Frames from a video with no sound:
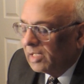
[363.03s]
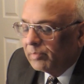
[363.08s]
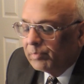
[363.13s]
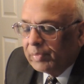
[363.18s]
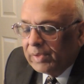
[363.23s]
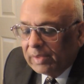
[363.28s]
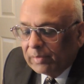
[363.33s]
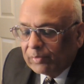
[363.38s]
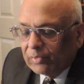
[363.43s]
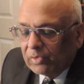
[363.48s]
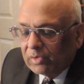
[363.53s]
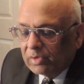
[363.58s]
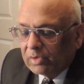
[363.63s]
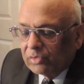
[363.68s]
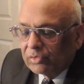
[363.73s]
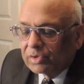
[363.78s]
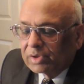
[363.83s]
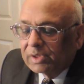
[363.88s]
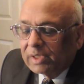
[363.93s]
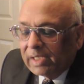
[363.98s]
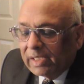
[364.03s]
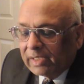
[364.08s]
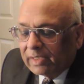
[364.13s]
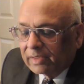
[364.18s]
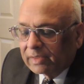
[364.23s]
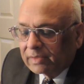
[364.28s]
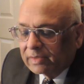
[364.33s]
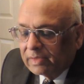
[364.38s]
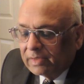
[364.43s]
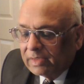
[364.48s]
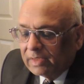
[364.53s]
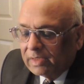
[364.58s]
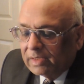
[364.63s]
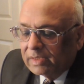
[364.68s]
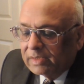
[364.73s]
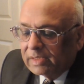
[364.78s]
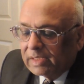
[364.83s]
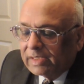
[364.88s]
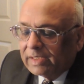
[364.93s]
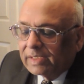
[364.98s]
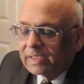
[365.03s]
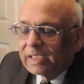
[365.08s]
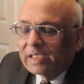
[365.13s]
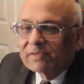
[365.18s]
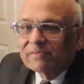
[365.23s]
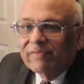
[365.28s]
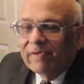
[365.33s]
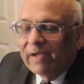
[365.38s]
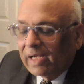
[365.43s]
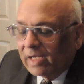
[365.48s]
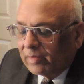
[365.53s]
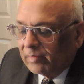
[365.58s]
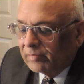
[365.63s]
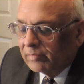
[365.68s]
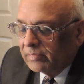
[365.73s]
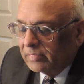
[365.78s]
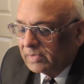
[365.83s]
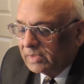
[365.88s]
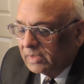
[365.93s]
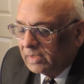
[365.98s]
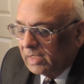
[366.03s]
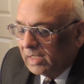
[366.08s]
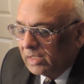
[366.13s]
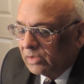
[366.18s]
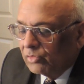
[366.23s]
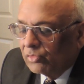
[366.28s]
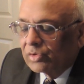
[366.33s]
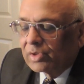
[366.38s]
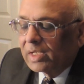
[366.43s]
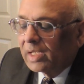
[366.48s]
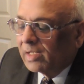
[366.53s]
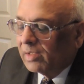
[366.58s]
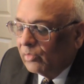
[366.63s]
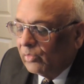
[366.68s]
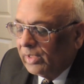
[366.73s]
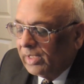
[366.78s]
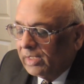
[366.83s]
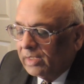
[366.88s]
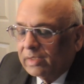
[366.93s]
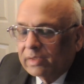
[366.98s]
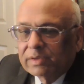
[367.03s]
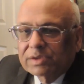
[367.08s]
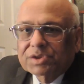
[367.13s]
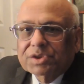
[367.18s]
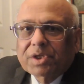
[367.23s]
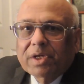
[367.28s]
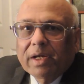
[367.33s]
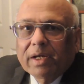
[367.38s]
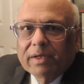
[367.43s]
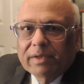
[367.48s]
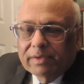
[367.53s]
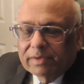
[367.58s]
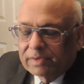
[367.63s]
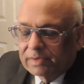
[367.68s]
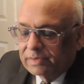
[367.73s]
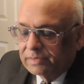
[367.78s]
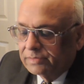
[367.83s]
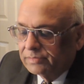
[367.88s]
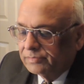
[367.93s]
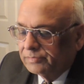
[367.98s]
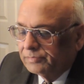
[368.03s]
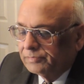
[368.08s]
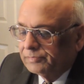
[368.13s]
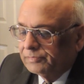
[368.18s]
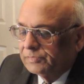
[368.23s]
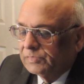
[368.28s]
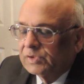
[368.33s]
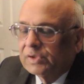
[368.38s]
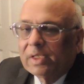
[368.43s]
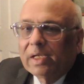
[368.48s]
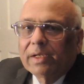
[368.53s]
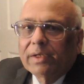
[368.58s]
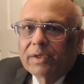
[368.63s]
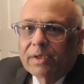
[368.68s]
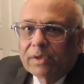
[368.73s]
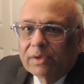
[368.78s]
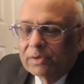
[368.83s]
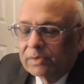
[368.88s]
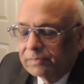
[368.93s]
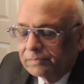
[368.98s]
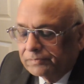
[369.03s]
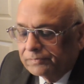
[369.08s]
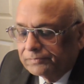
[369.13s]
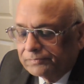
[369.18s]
and people would think that it had venom and would run away scared. Thank you.